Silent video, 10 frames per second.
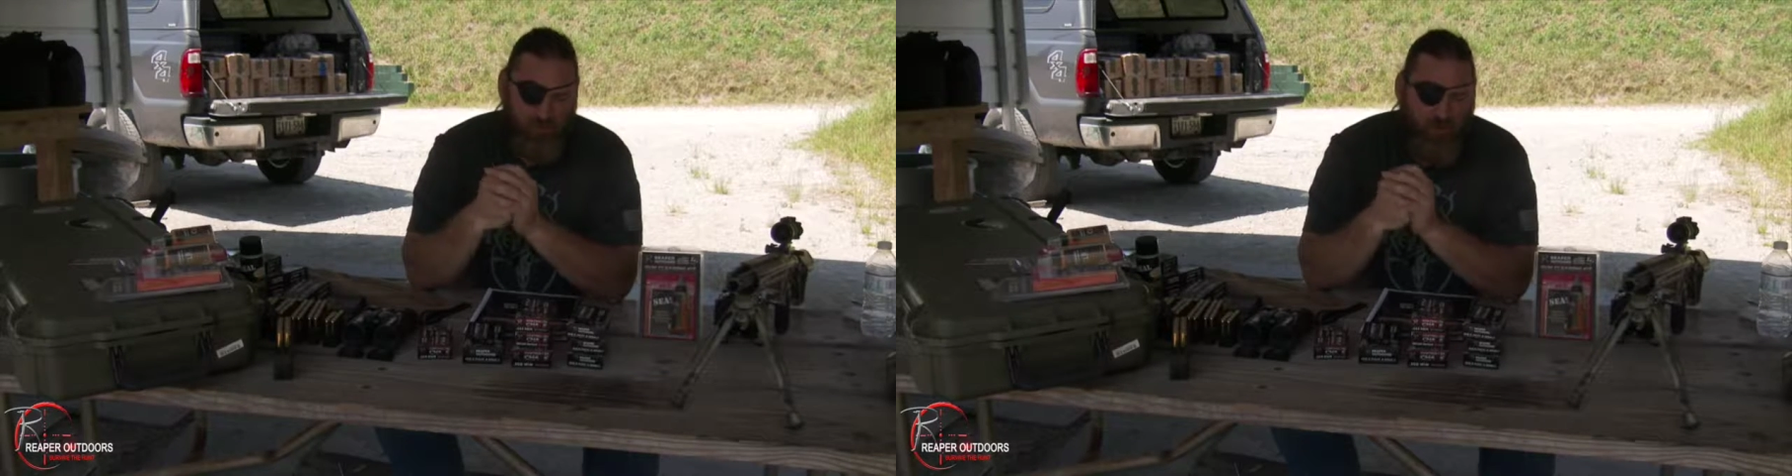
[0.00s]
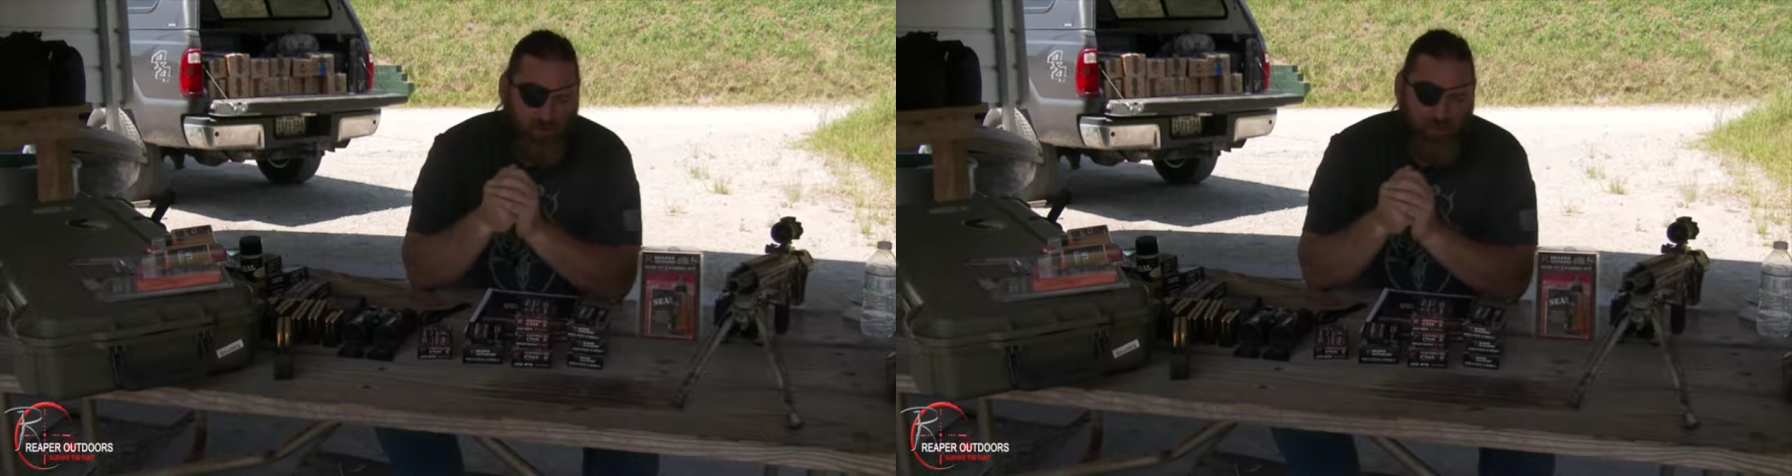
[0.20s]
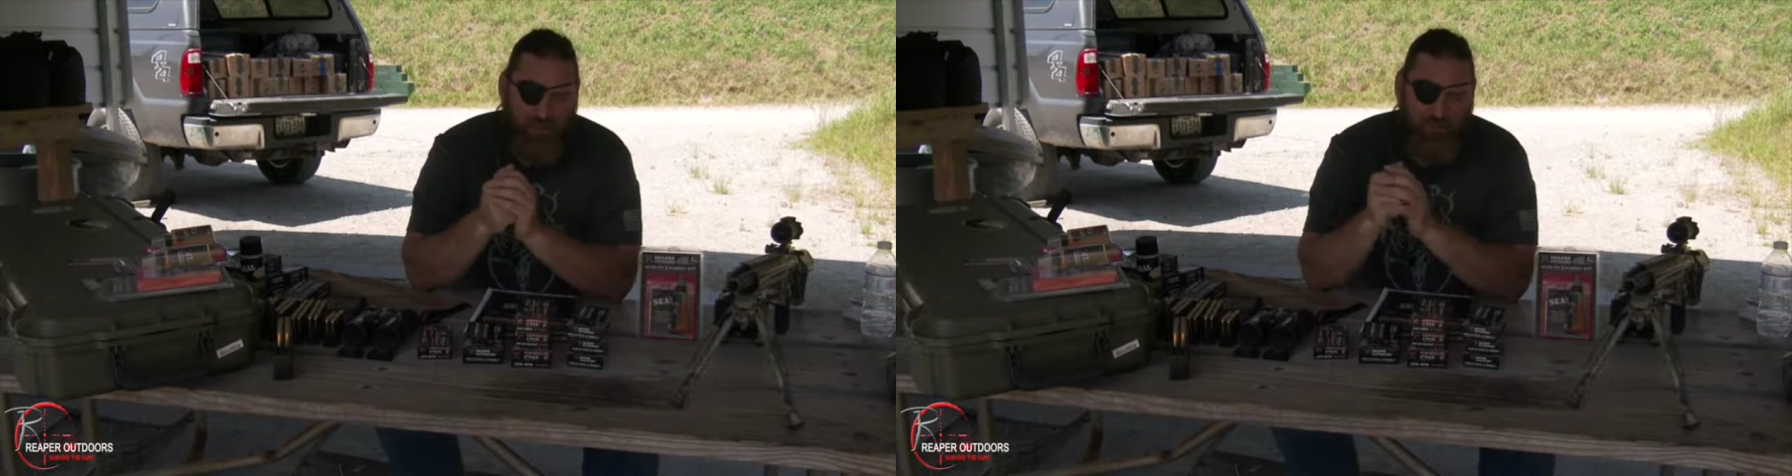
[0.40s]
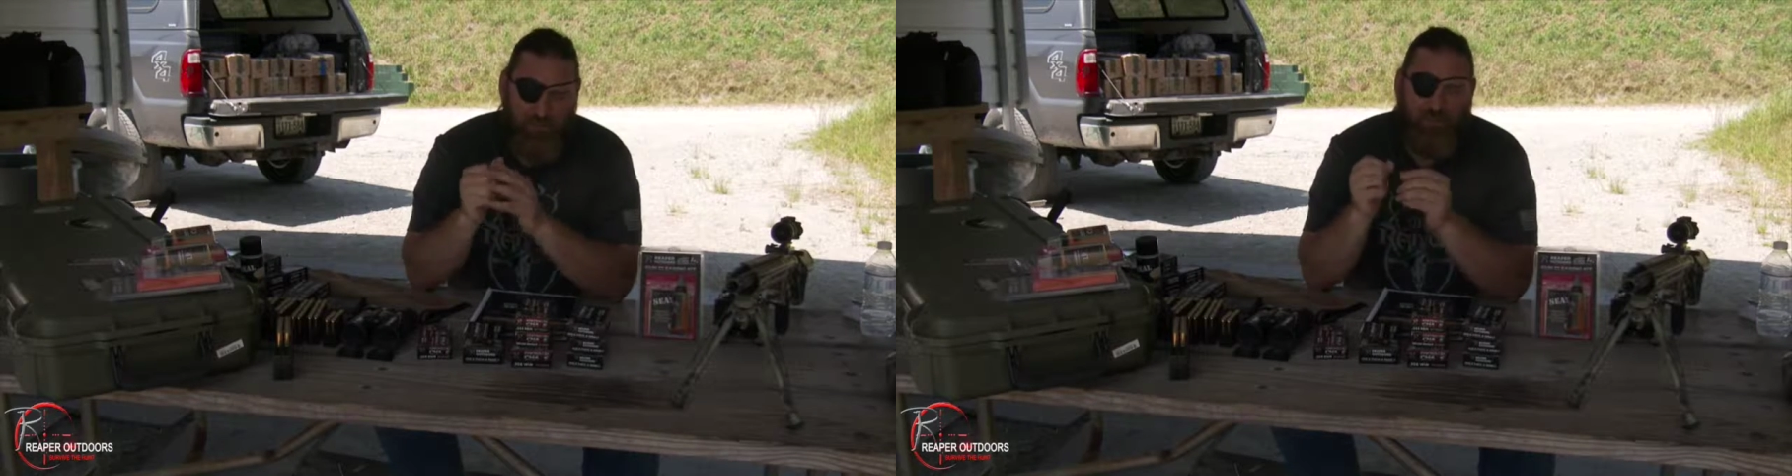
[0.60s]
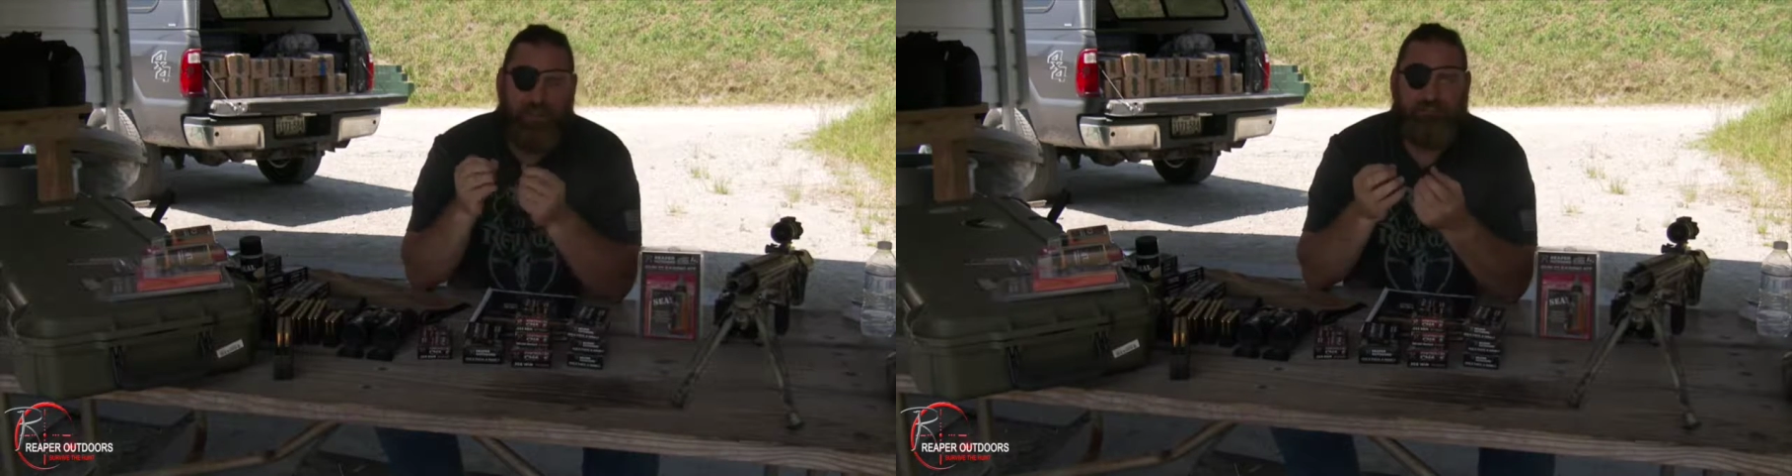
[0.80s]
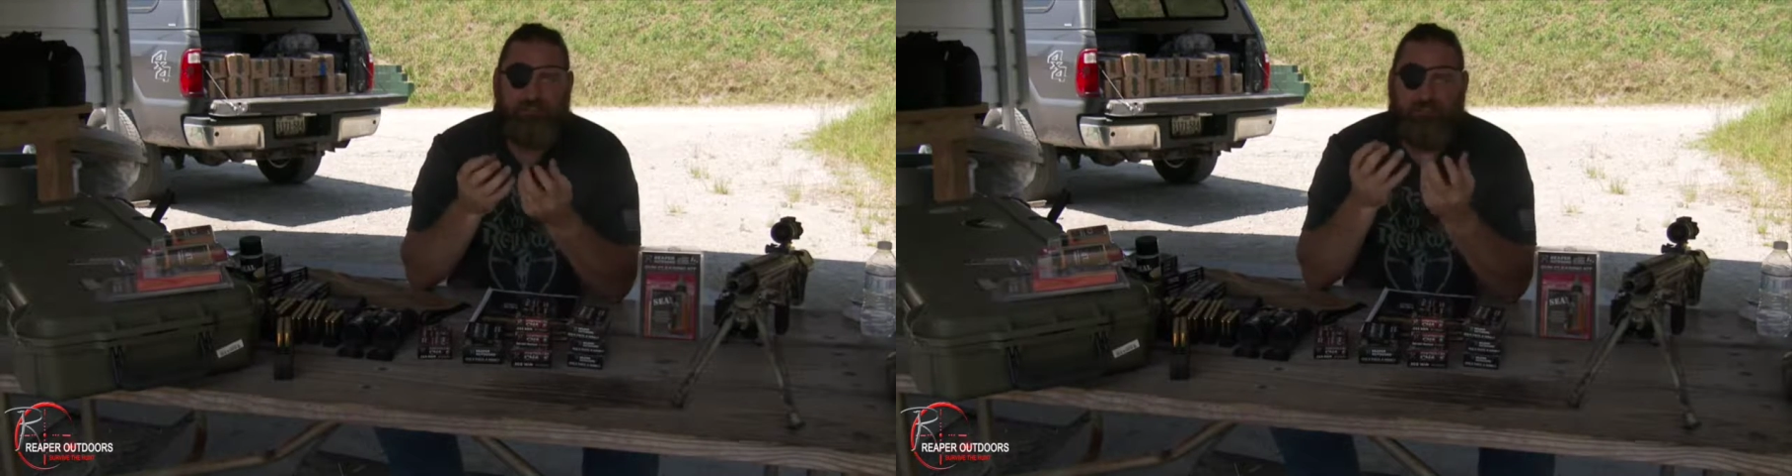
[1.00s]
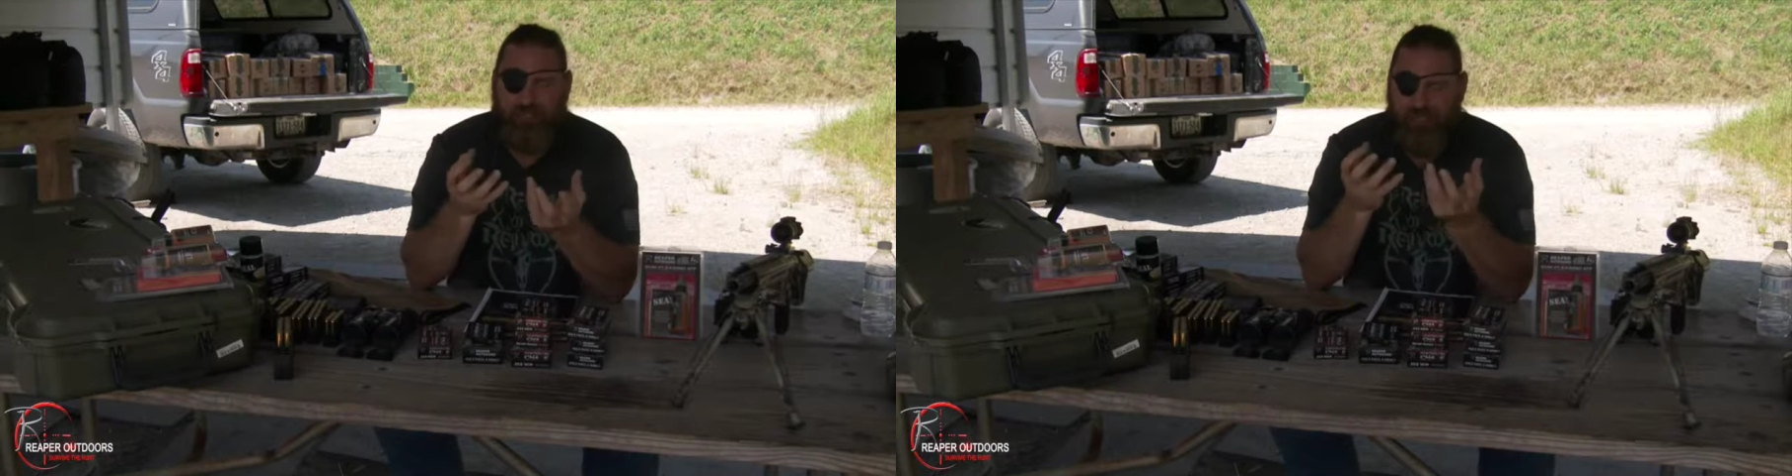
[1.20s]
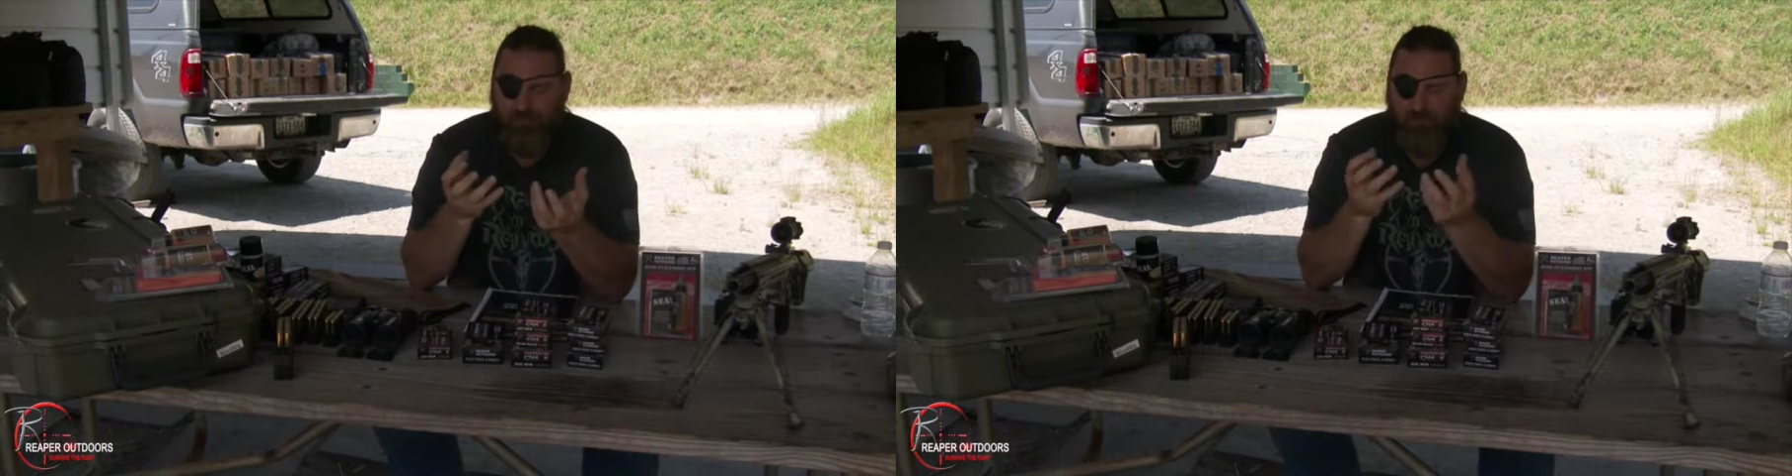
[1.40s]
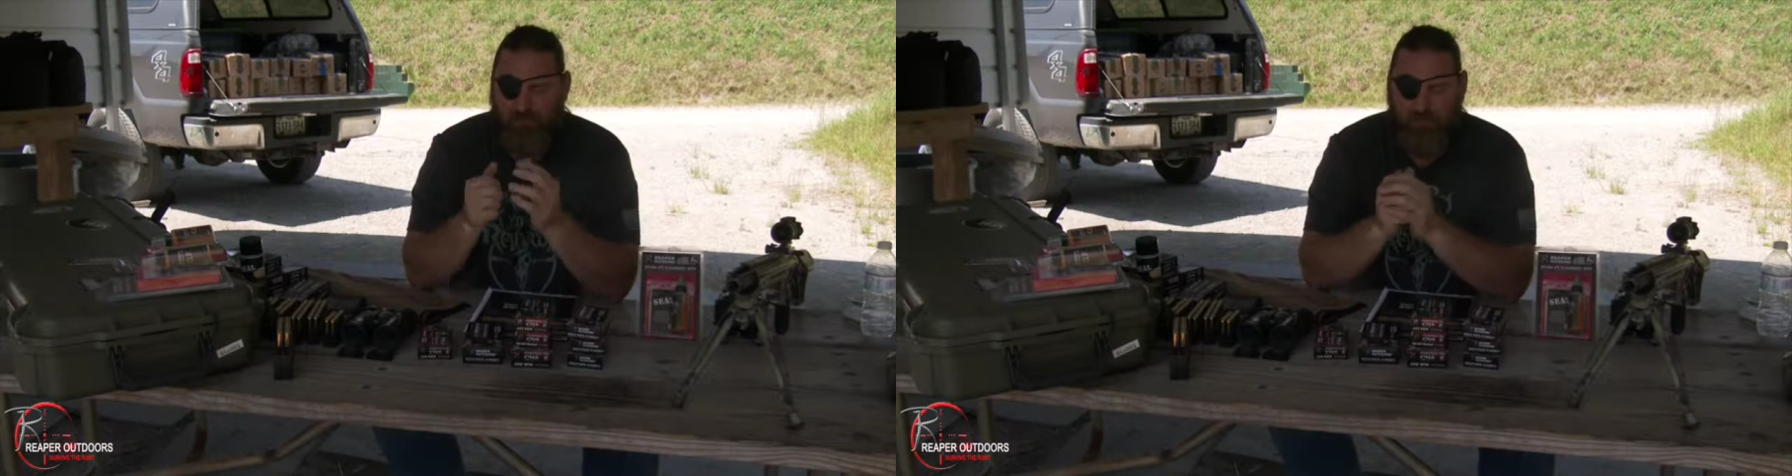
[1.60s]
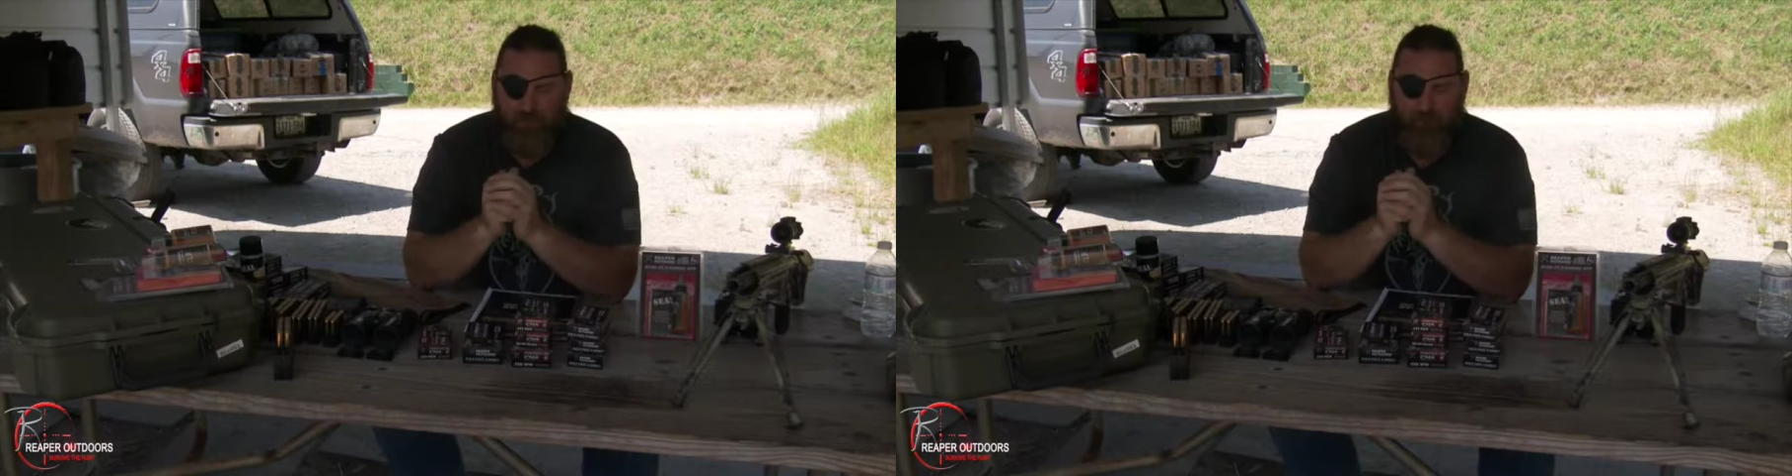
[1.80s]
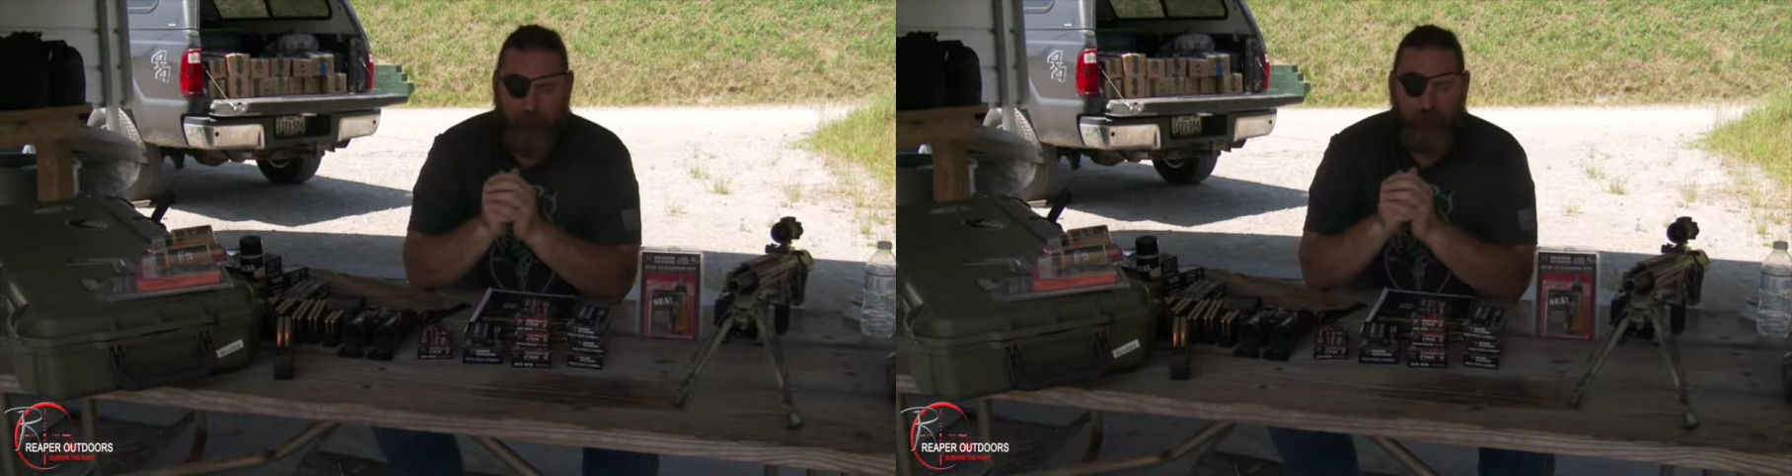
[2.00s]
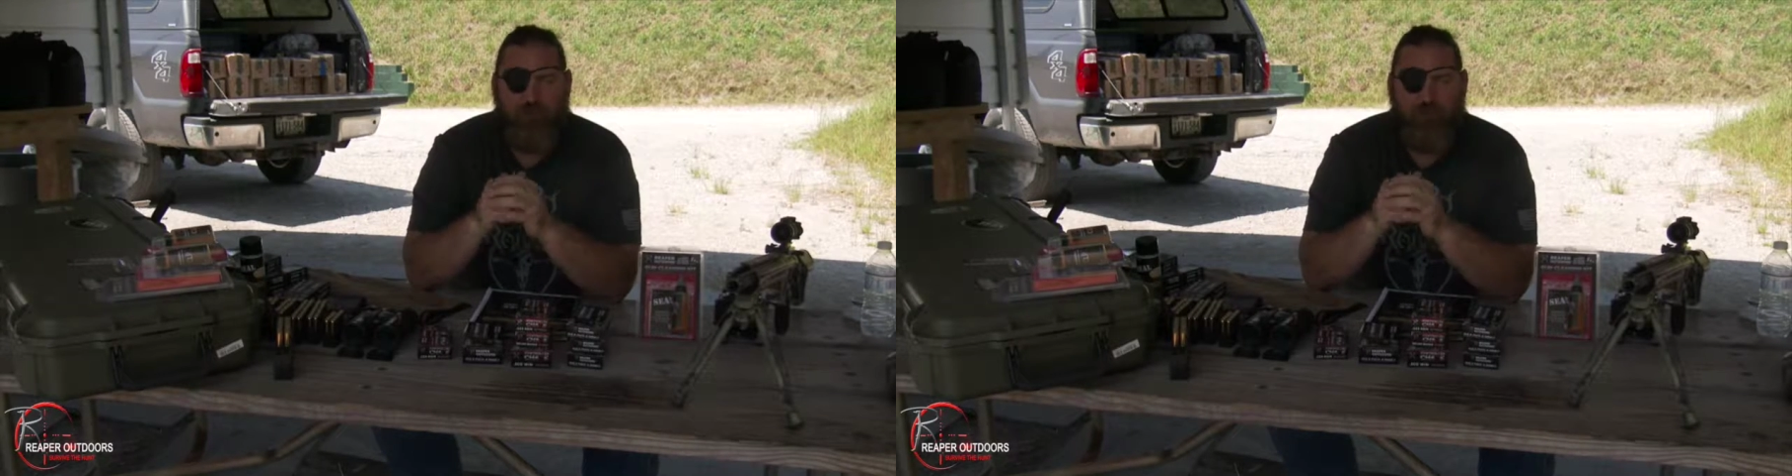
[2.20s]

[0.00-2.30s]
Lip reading: Okay, so that's what we're about.